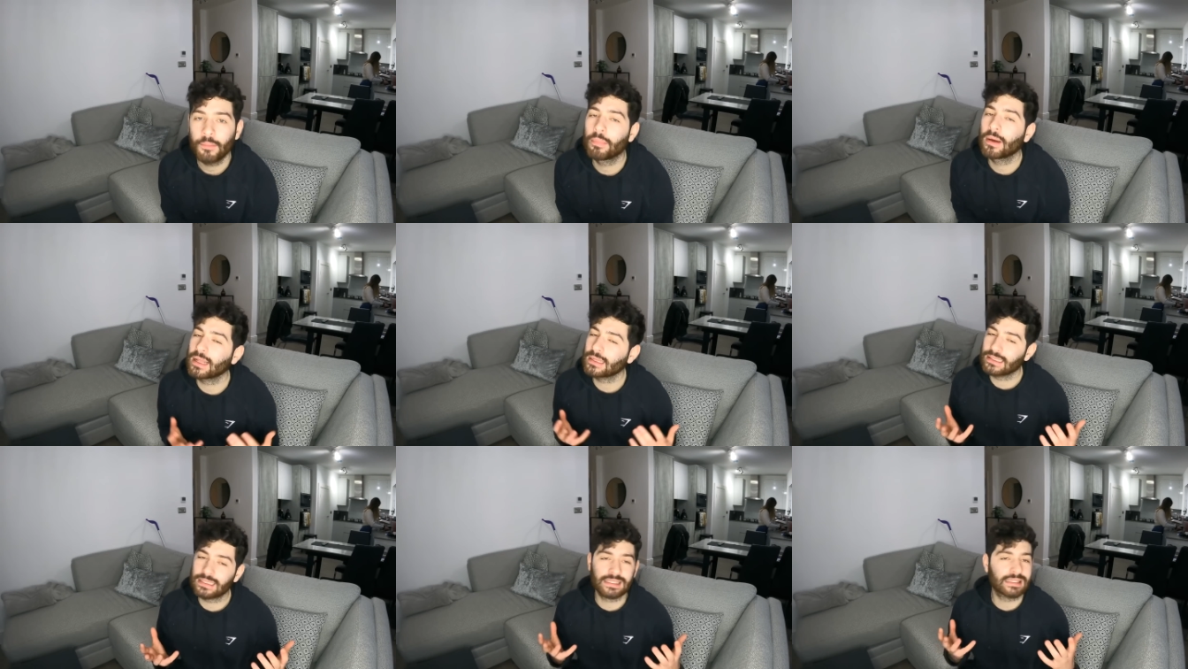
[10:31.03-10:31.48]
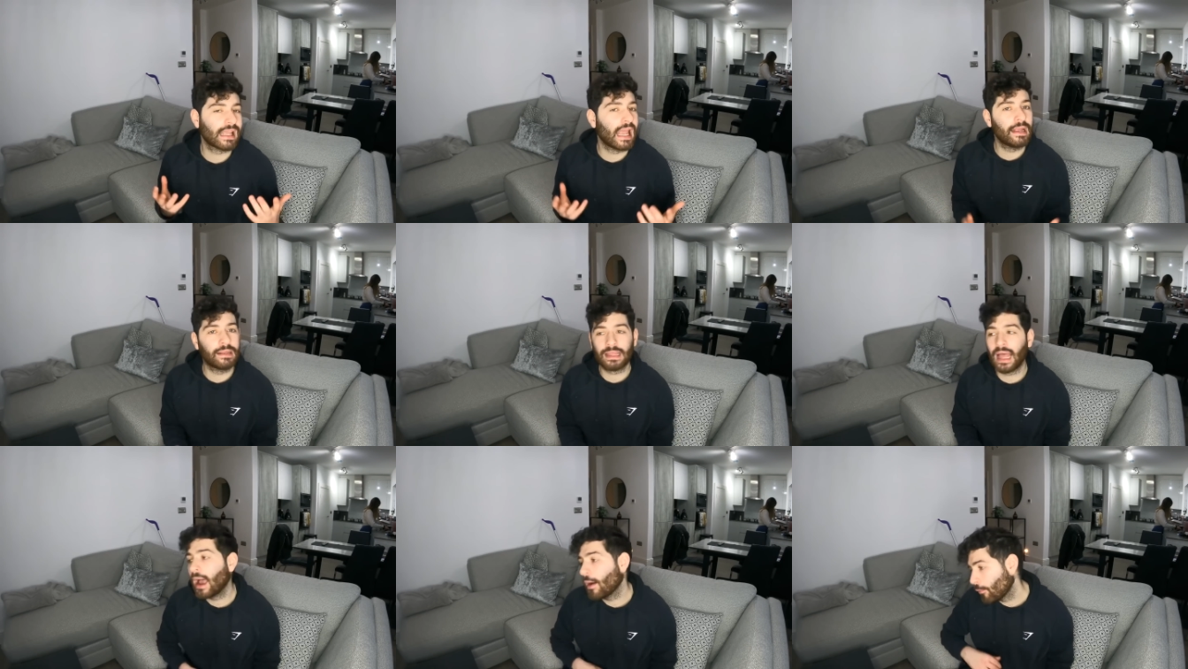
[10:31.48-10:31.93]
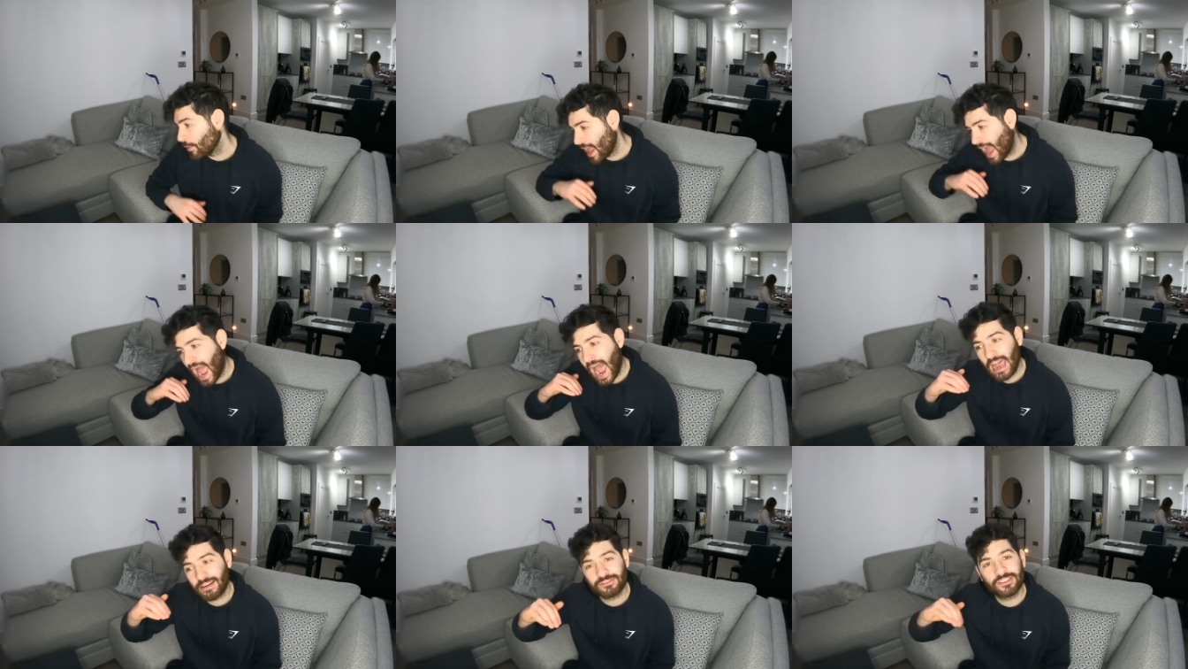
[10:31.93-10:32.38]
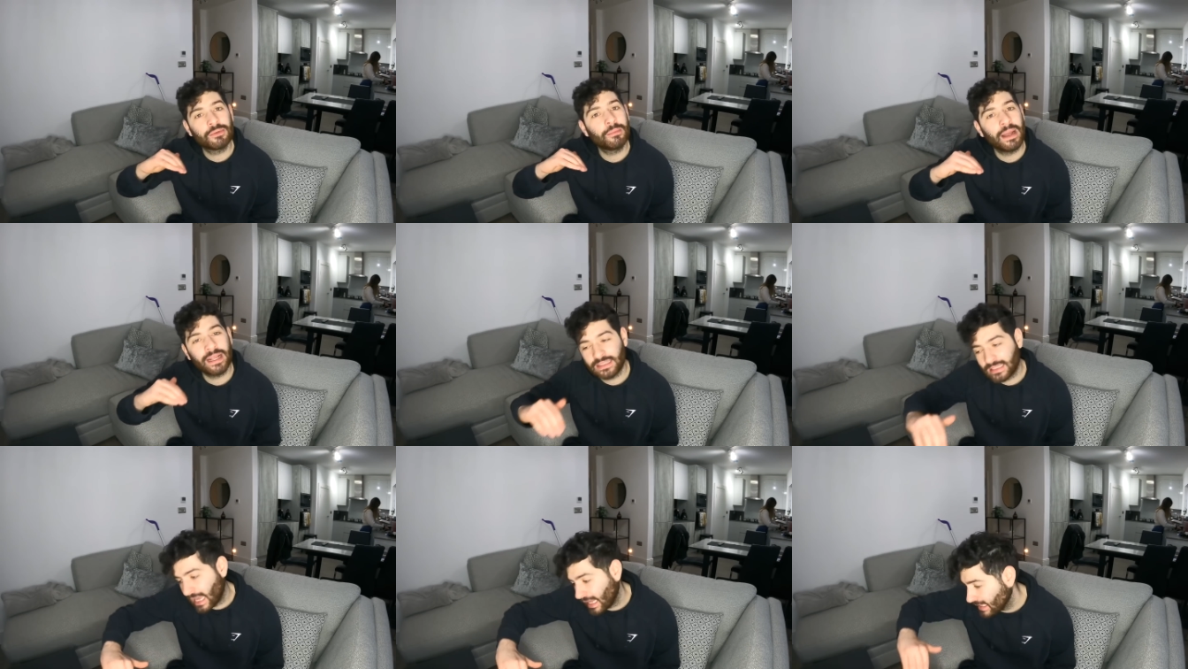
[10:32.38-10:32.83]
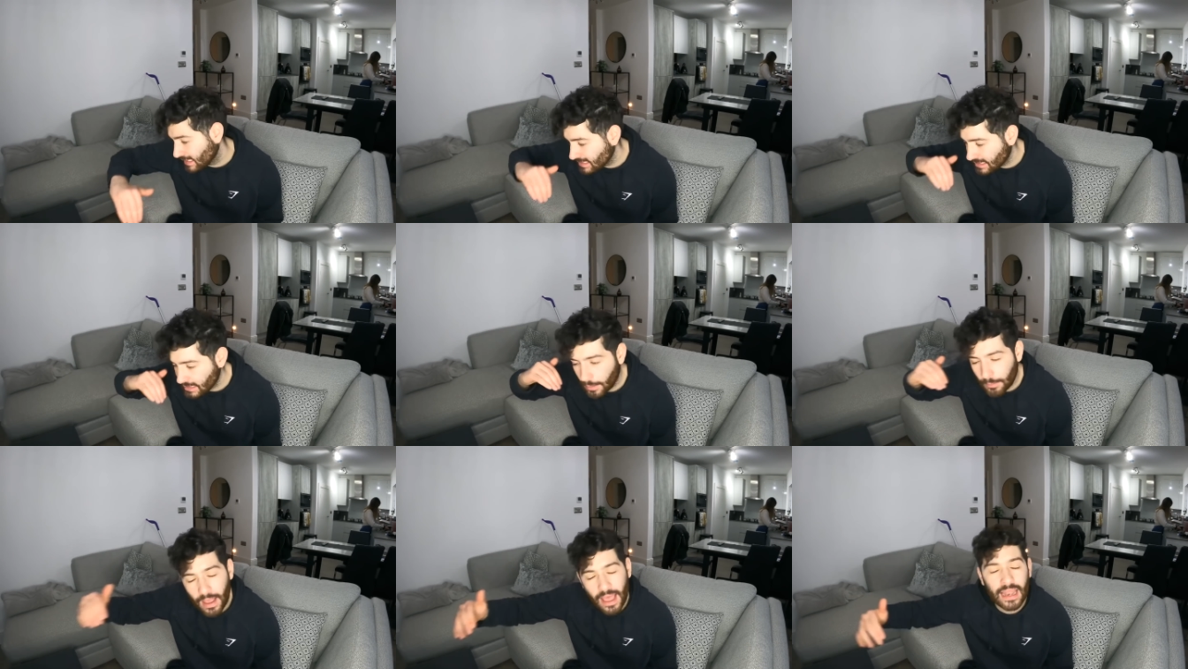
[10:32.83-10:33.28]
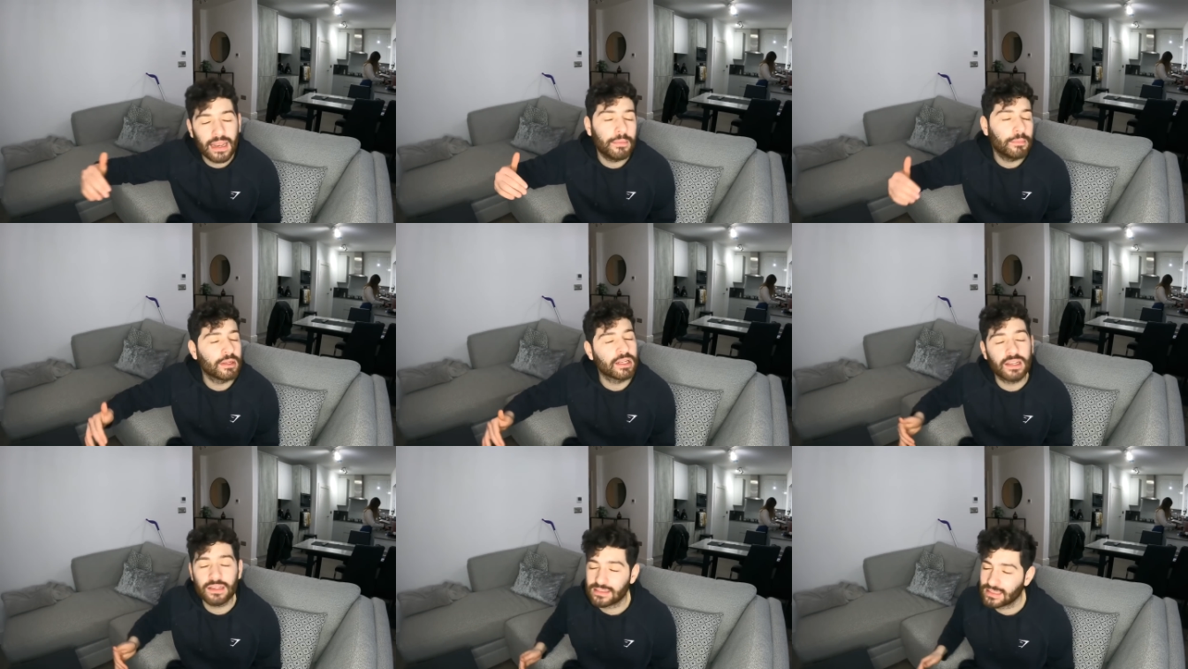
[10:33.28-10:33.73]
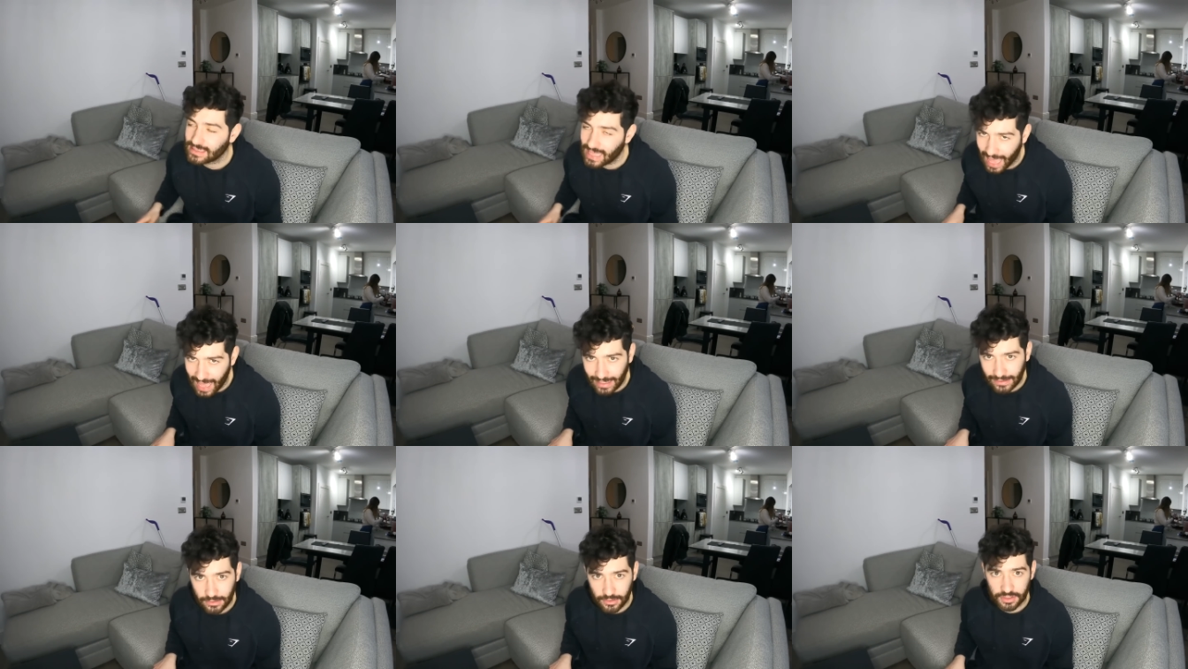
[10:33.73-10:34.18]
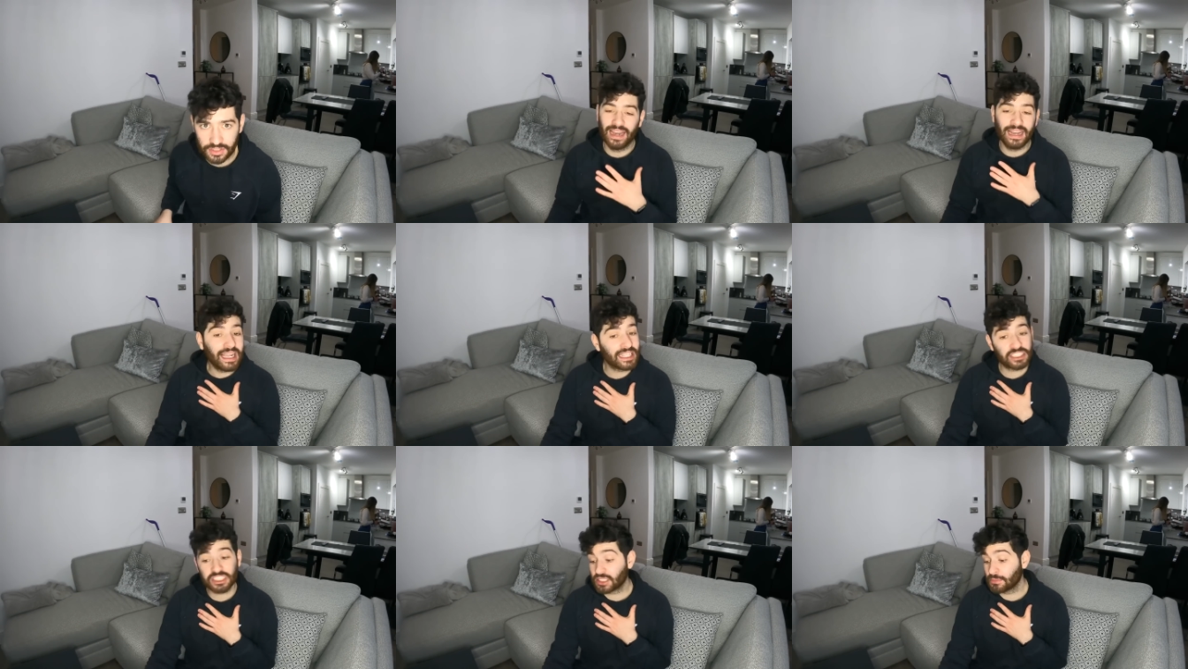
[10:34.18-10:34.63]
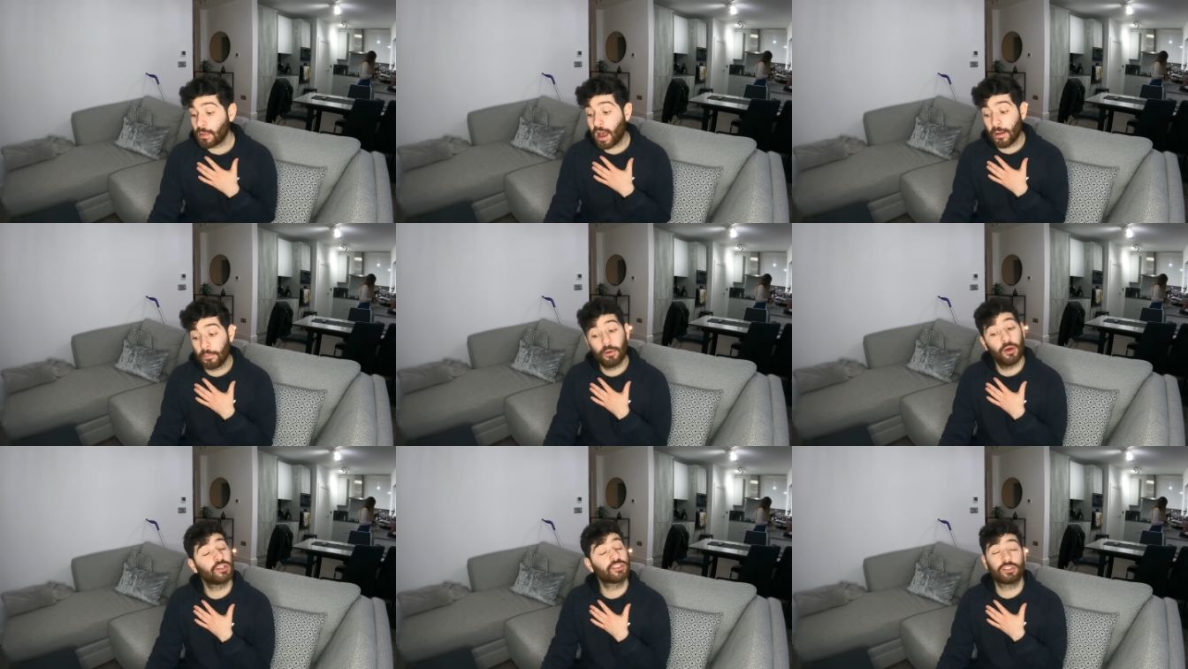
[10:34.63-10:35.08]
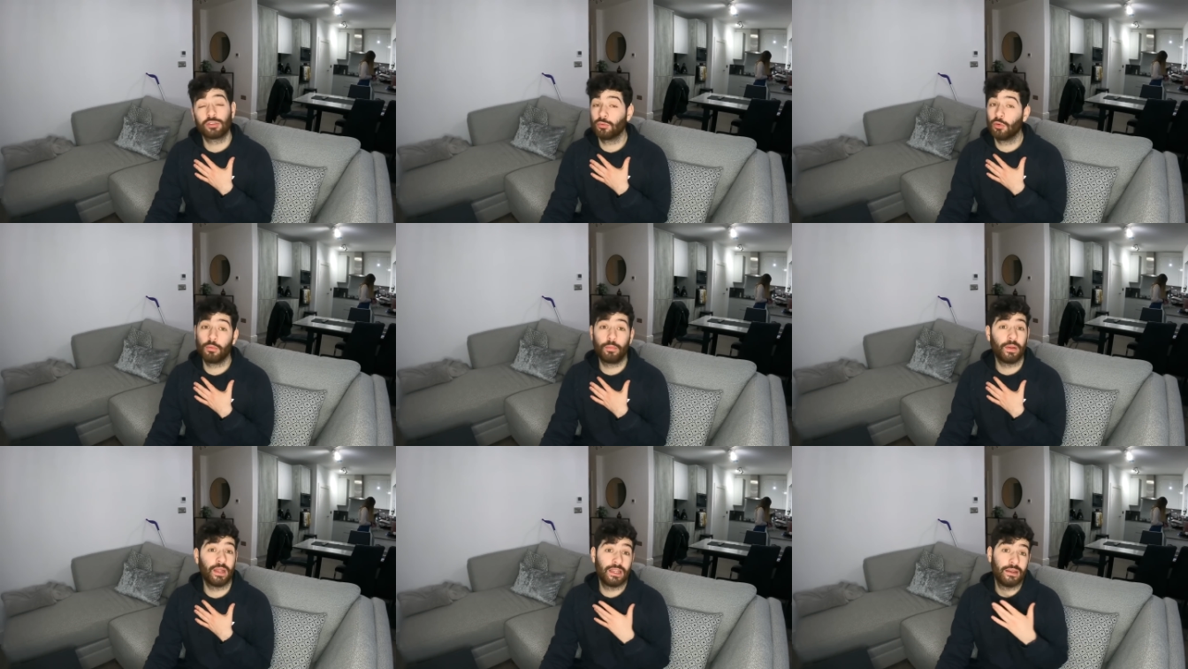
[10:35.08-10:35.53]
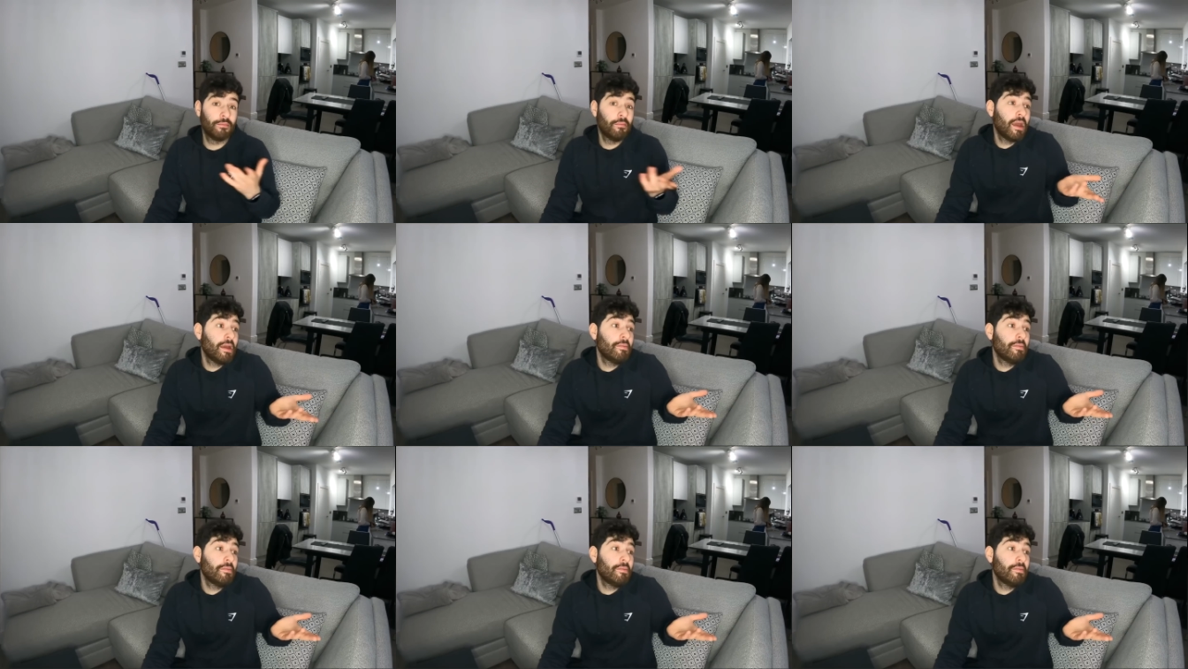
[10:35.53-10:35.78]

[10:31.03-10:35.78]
But at the same time, we have to maintain some element of standard. And that's just my personal opinion.